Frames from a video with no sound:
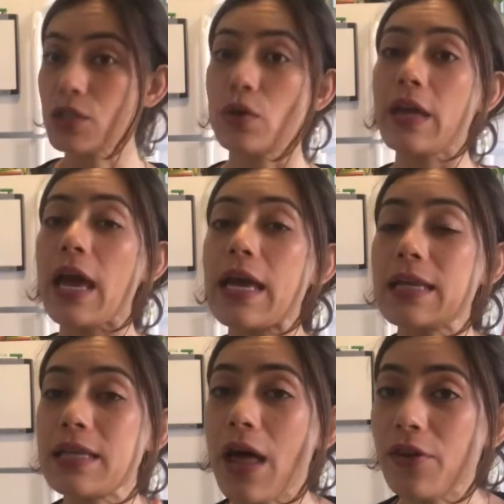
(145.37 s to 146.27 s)
So
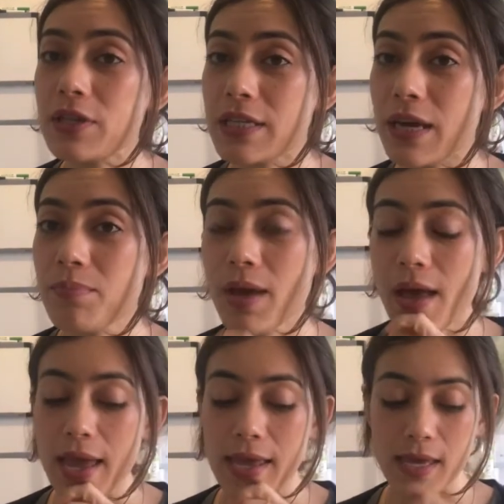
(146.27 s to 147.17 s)
another tip
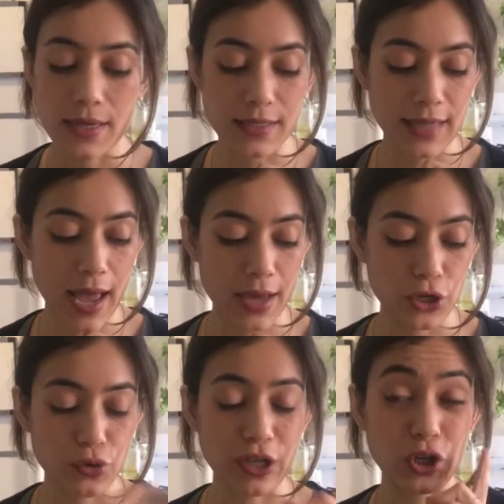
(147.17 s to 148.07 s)
is that
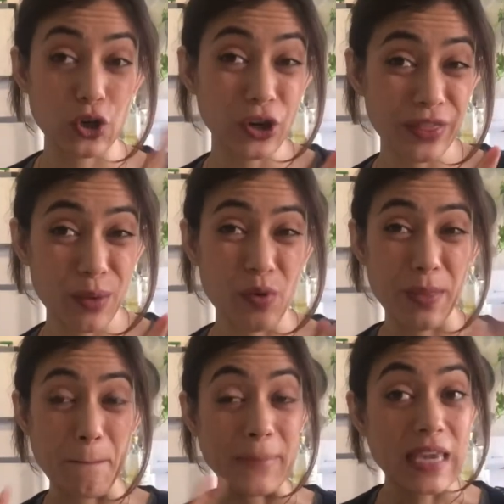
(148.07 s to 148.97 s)
you can cook them
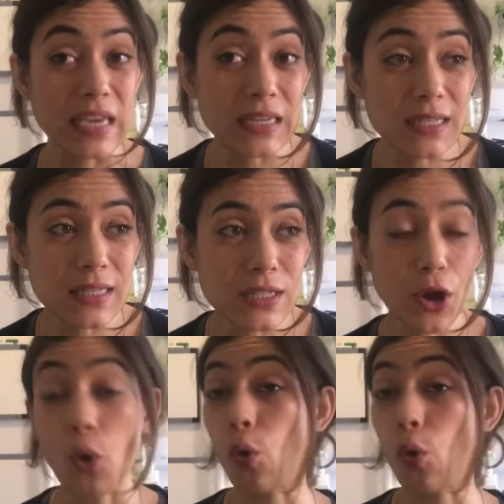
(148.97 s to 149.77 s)
with beans